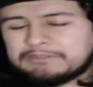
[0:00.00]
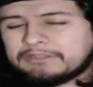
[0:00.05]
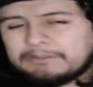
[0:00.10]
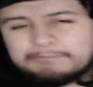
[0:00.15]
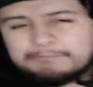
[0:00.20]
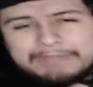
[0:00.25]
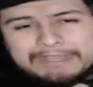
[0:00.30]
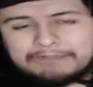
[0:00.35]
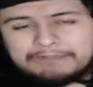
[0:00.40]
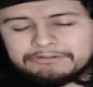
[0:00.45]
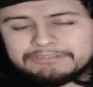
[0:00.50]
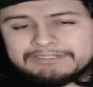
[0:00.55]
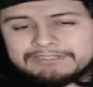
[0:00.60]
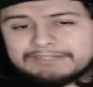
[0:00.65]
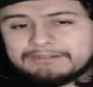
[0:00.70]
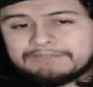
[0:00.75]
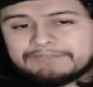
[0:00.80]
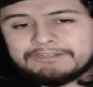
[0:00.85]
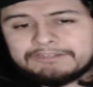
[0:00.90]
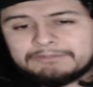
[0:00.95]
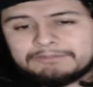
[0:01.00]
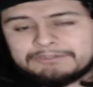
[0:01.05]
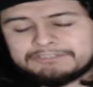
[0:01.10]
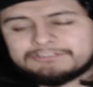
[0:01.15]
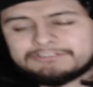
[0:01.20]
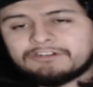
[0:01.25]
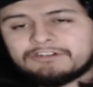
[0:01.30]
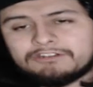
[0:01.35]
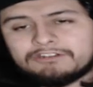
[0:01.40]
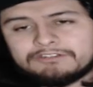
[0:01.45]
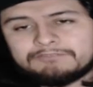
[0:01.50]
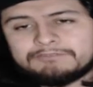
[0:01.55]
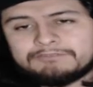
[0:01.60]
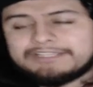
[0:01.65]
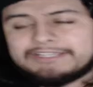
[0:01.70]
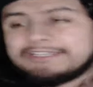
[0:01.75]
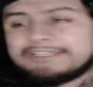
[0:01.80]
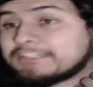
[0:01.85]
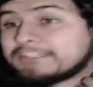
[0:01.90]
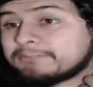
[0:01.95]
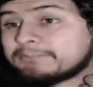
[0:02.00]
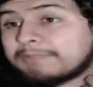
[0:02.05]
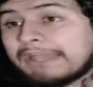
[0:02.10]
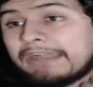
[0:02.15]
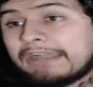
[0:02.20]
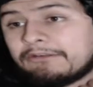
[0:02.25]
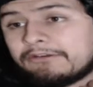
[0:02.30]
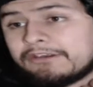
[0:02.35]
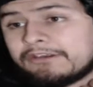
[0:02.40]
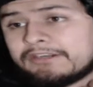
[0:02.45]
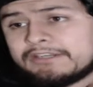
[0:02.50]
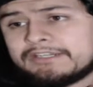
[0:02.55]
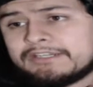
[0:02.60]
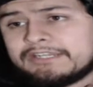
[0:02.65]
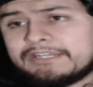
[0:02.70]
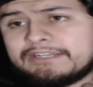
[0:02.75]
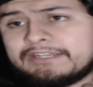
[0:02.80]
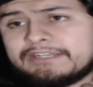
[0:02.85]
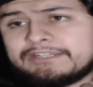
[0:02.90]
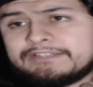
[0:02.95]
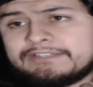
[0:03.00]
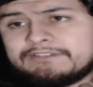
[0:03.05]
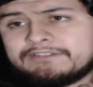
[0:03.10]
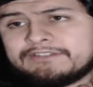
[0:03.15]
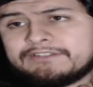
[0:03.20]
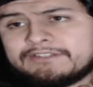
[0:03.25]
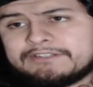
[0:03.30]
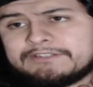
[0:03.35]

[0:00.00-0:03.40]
power. I forget what it's called, but he gets power and